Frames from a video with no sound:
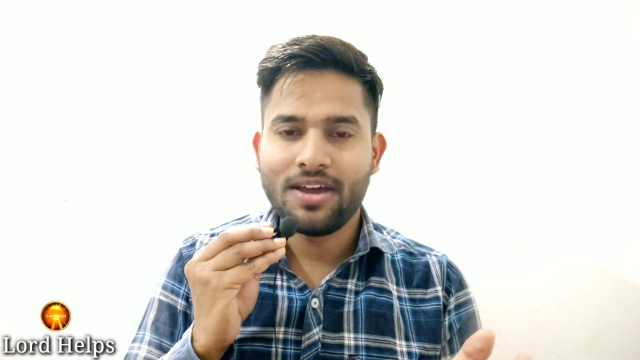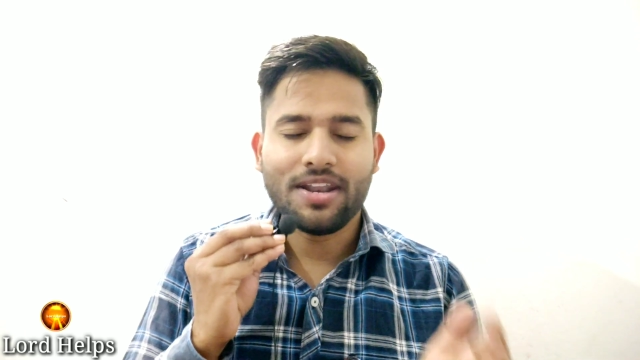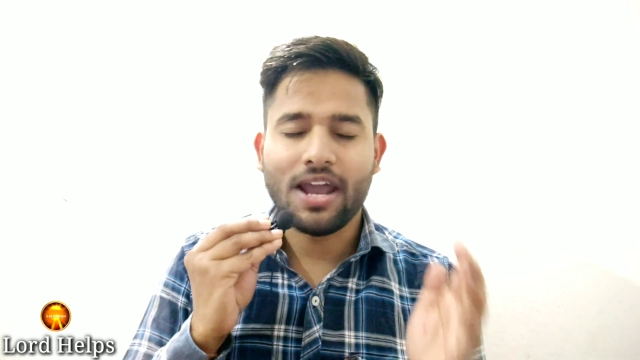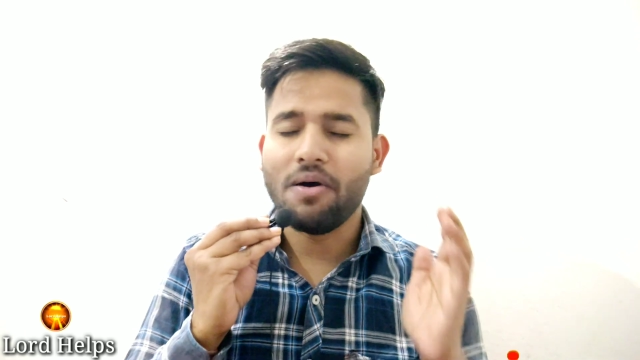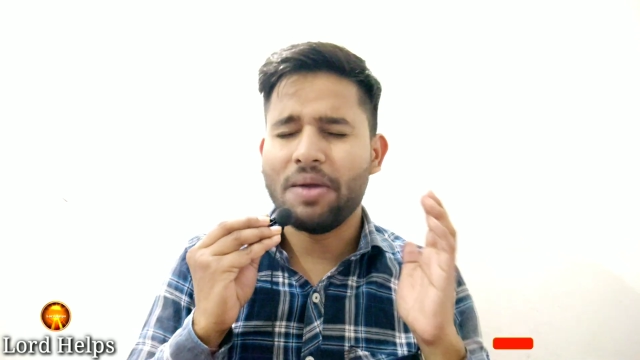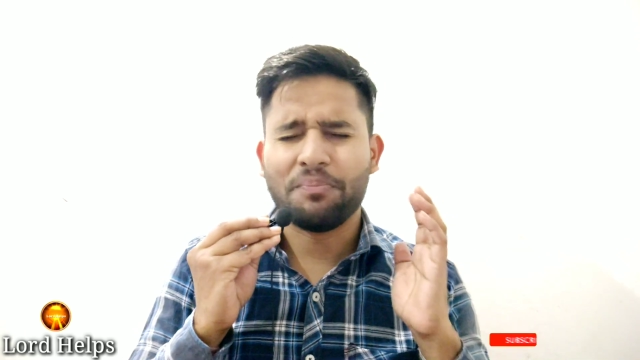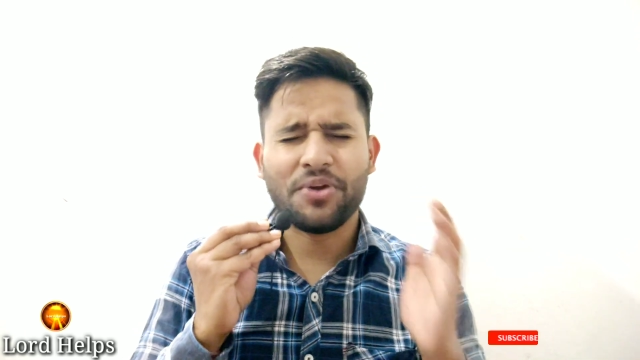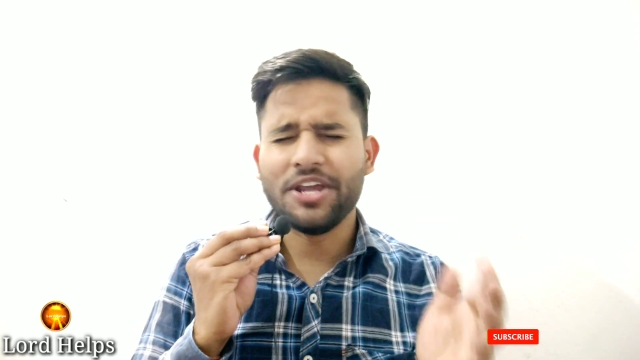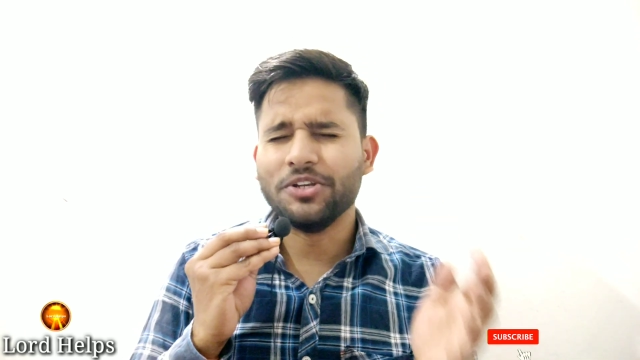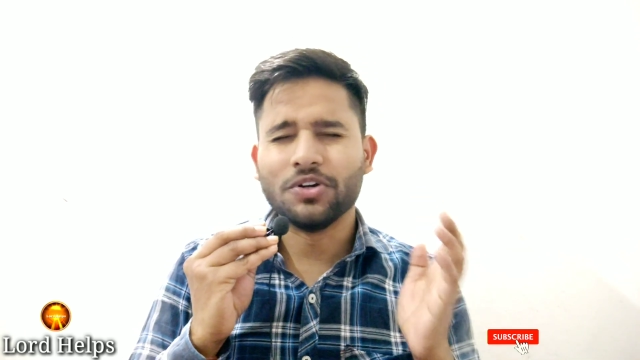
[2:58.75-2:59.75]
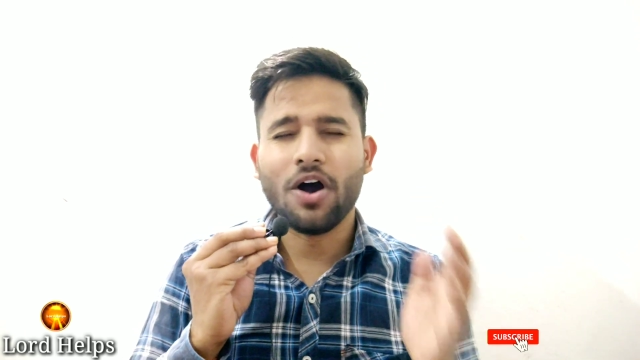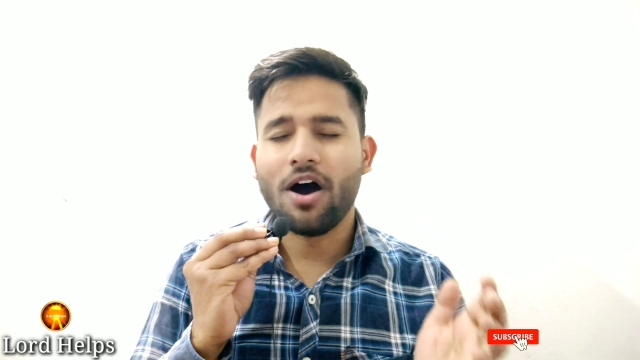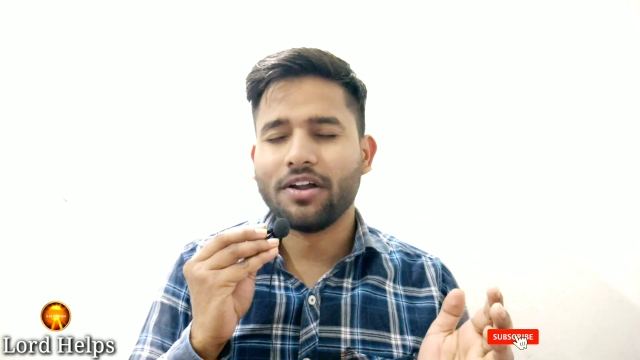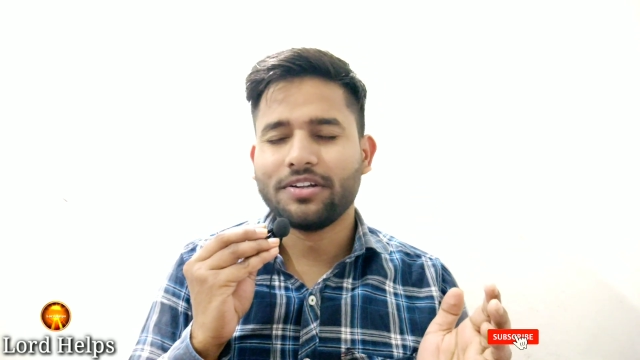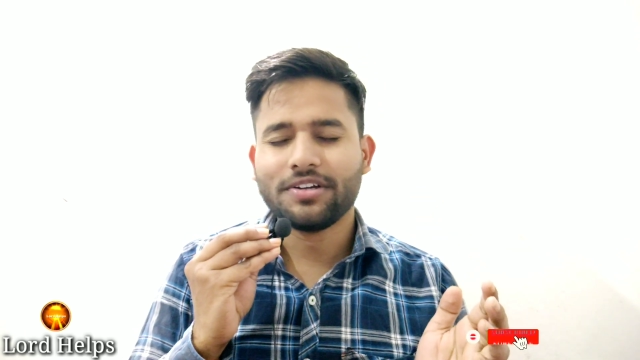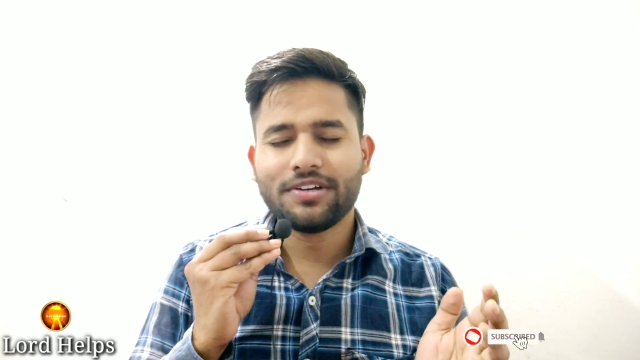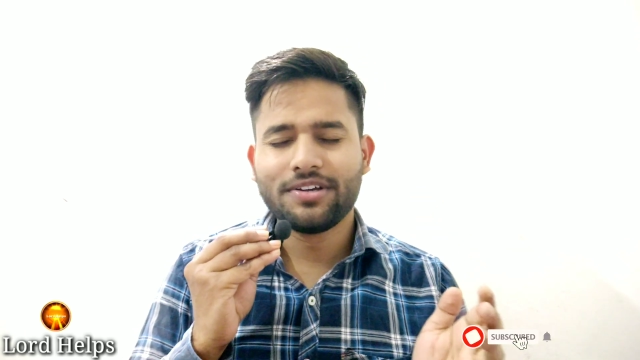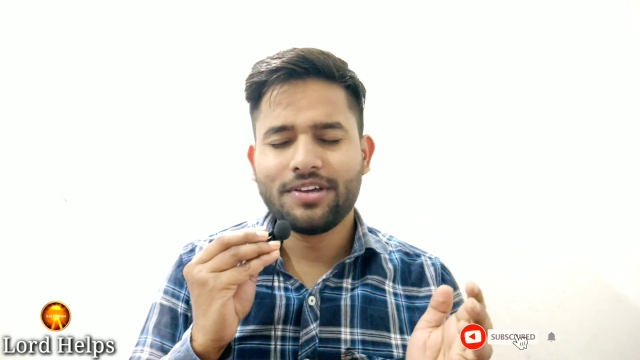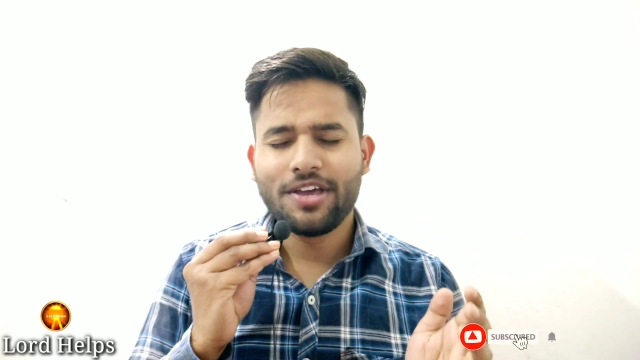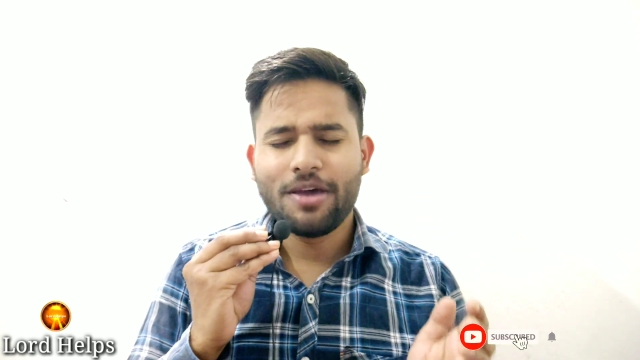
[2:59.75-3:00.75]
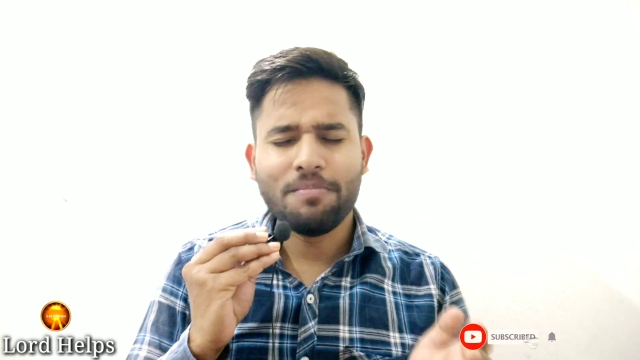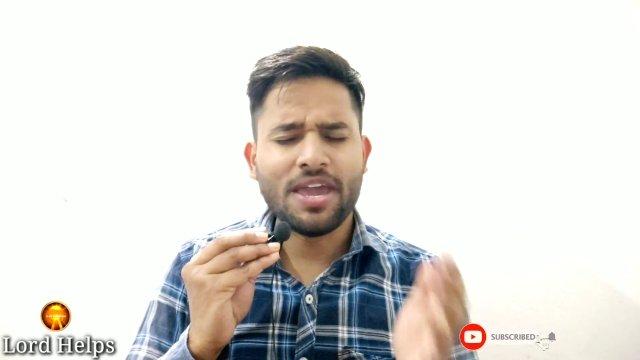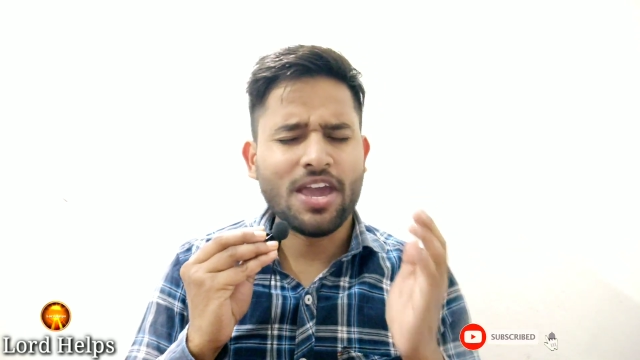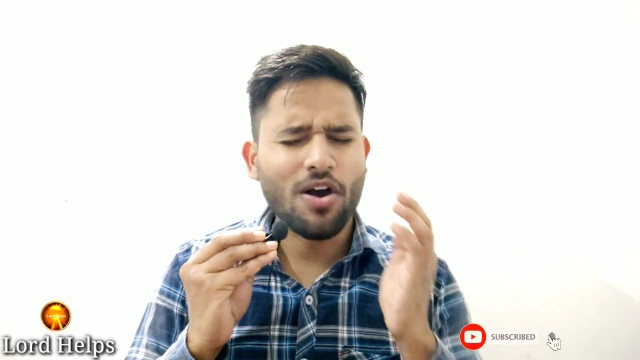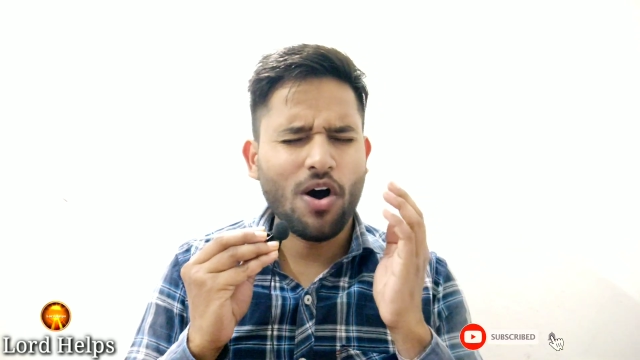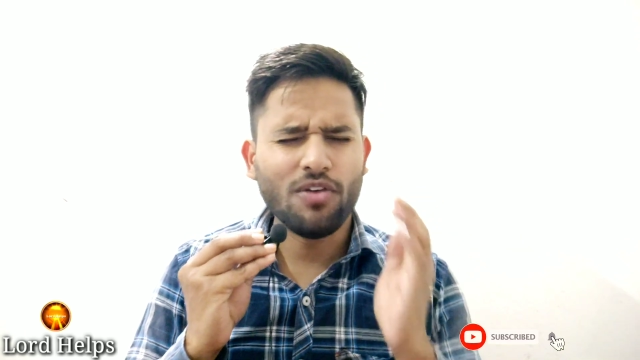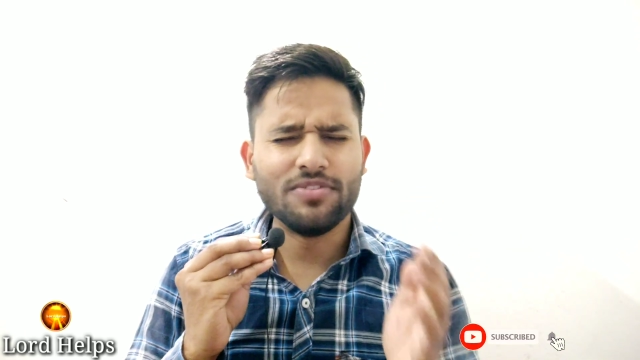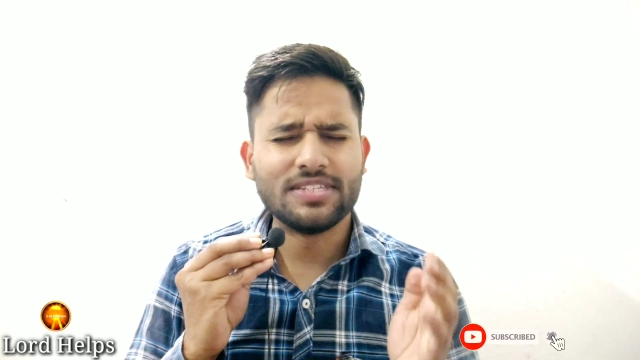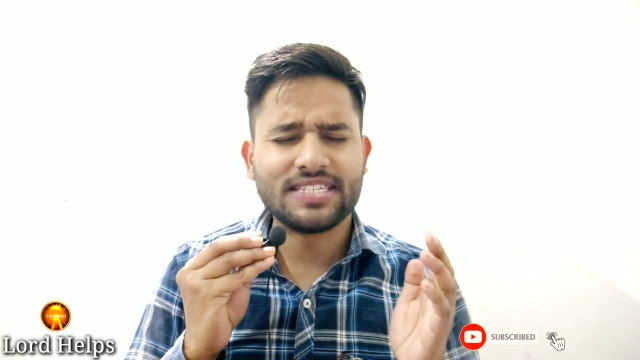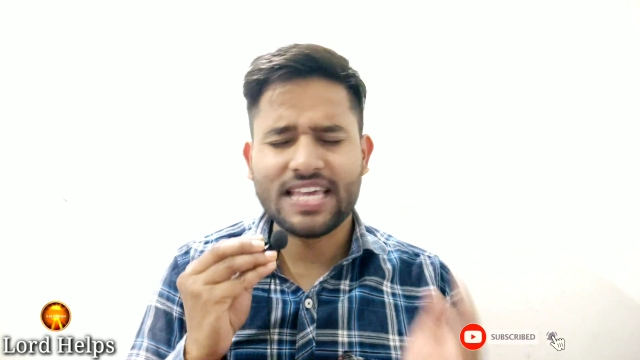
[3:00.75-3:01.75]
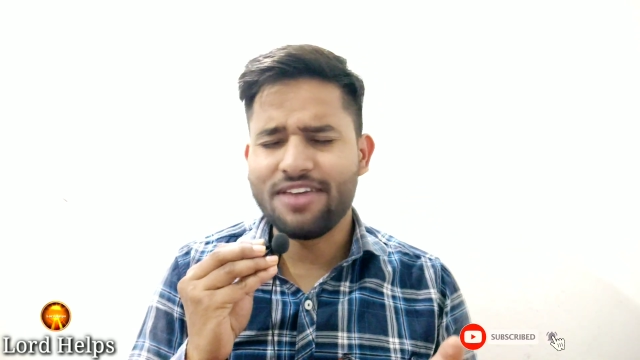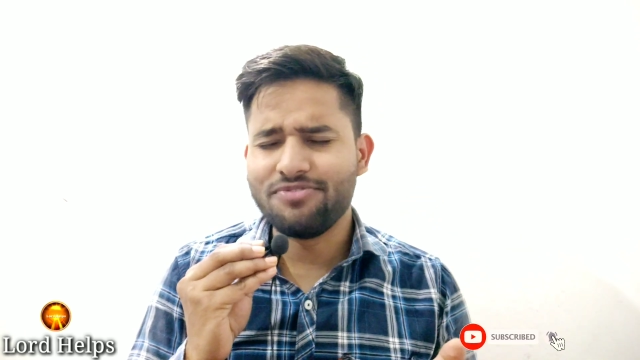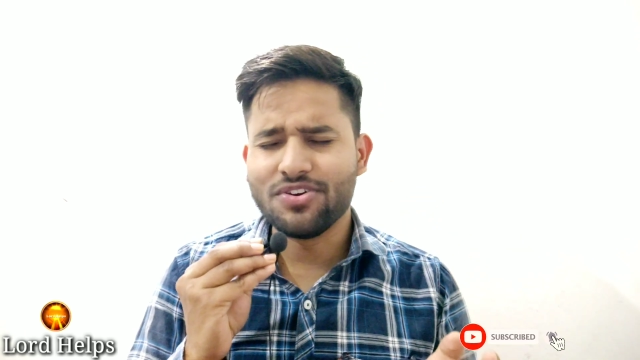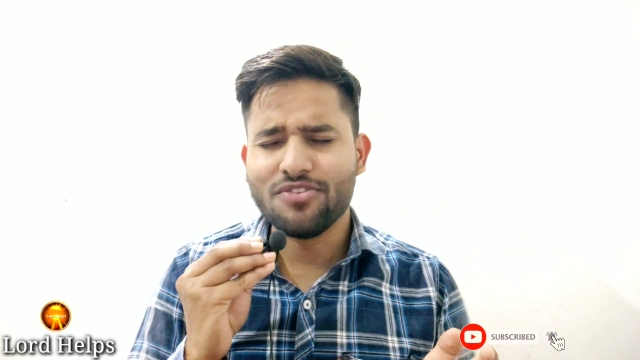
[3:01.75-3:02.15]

Now I pray to God, may He always save you